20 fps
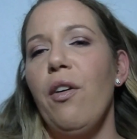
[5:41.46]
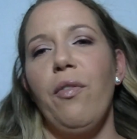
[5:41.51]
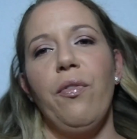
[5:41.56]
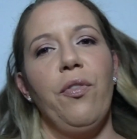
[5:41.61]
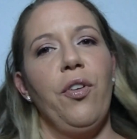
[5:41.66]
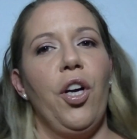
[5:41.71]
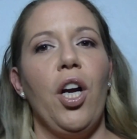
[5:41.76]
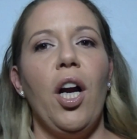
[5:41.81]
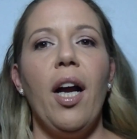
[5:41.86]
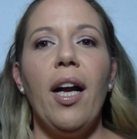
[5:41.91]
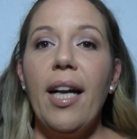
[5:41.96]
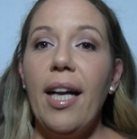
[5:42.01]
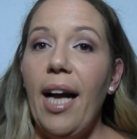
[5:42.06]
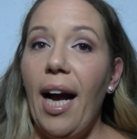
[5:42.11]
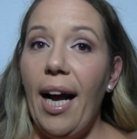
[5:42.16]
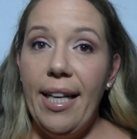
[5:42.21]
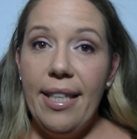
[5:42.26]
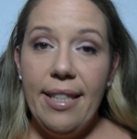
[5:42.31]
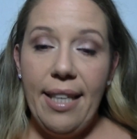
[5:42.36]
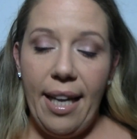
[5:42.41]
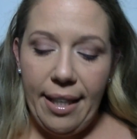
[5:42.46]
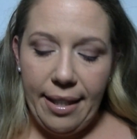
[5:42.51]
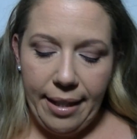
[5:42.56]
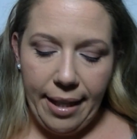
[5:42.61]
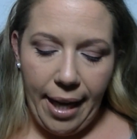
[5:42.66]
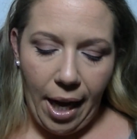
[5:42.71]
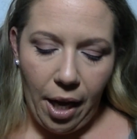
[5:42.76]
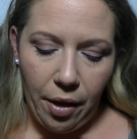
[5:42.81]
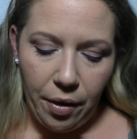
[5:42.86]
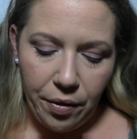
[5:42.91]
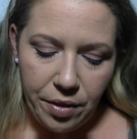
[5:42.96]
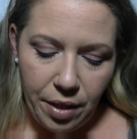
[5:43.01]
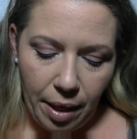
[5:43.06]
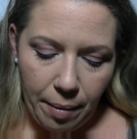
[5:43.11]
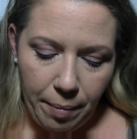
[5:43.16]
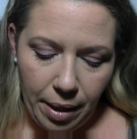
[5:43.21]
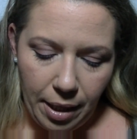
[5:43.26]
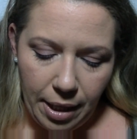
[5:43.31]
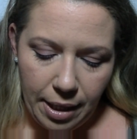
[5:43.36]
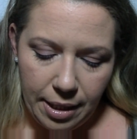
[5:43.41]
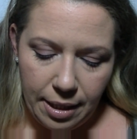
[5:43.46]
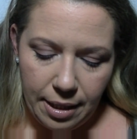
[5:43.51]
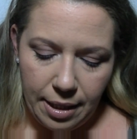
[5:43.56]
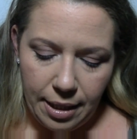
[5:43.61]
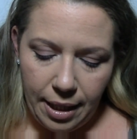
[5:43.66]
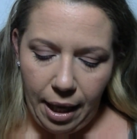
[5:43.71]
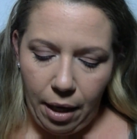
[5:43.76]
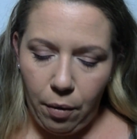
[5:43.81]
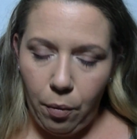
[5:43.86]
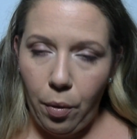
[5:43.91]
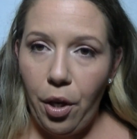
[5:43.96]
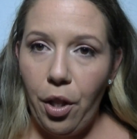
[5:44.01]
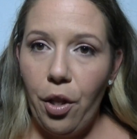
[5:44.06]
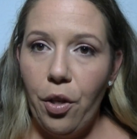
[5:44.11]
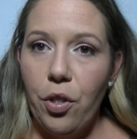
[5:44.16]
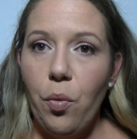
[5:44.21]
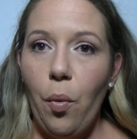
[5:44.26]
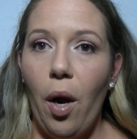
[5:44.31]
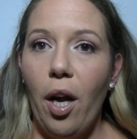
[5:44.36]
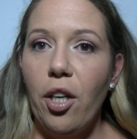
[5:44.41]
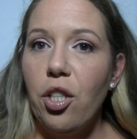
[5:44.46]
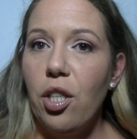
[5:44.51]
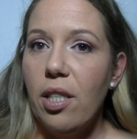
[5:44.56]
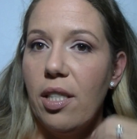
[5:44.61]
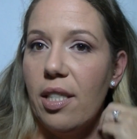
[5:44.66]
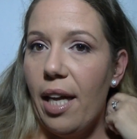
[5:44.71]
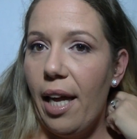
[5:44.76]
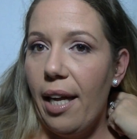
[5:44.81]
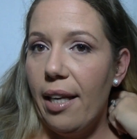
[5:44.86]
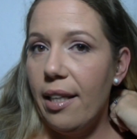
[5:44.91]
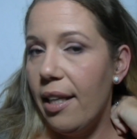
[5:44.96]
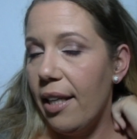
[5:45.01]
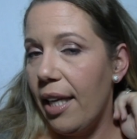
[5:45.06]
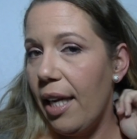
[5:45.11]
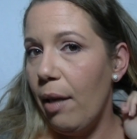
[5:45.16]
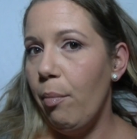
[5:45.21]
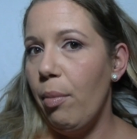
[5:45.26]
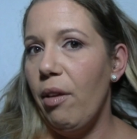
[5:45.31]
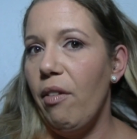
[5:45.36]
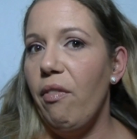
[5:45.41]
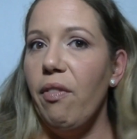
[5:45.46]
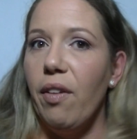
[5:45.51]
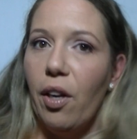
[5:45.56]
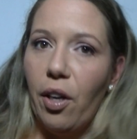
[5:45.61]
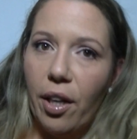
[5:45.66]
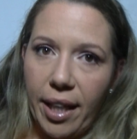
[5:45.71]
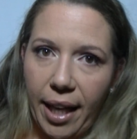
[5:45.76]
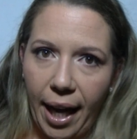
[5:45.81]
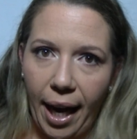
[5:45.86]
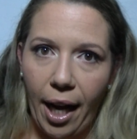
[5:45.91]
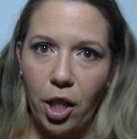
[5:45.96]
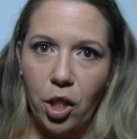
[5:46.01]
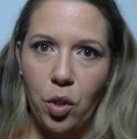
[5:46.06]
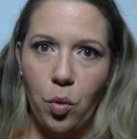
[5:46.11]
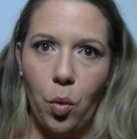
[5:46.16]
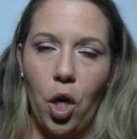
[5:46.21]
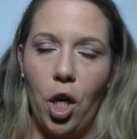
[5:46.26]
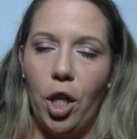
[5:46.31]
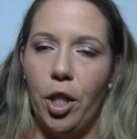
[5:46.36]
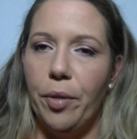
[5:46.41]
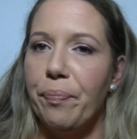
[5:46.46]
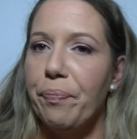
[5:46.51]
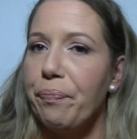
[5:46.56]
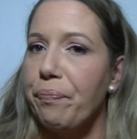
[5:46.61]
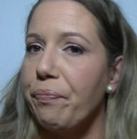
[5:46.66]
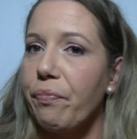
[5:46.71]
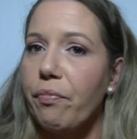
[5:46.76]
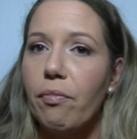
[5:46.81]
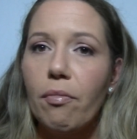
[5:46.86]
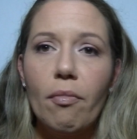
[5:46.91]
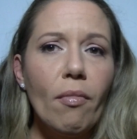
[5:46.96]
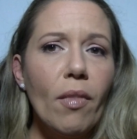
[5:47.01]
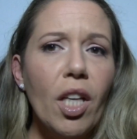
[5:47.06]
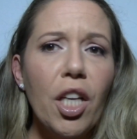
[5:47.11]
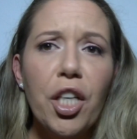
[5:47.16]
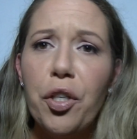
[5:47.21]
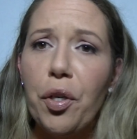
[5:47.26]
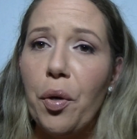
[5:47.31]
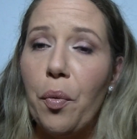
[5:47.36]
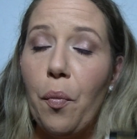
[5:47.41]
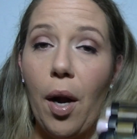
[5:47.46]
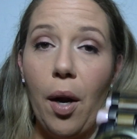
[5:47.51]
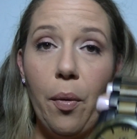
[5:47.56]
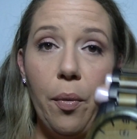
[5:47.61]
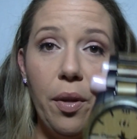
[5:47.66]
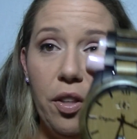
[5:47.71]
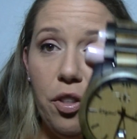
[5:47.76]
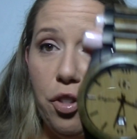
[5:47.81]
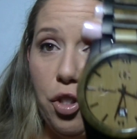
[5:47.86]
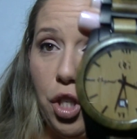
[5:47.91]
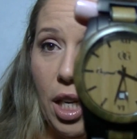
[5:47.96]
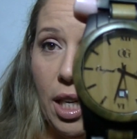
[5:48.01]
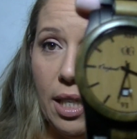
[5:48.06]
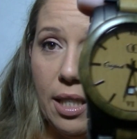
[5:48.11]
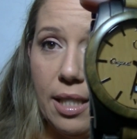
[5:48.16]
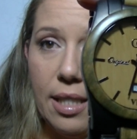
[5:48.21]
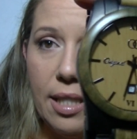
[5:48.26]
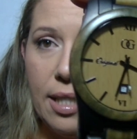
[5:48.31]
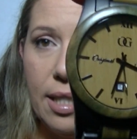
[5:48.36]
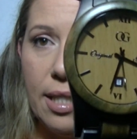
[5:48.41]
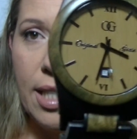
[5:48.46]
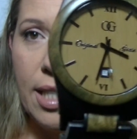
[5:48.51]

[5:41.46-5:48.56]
for guys and gals. I mean, this is again one of those watches that can be very casual. You can wear it with jeans and